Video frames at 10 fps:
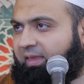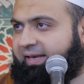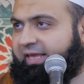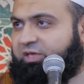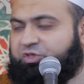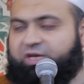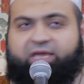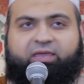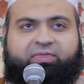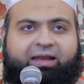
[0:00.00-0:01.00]
and each
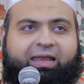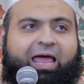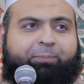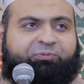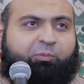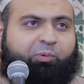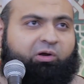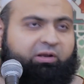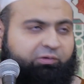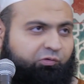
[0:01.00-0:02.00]
day that laps
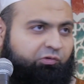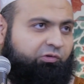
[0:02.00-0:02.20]
upon us,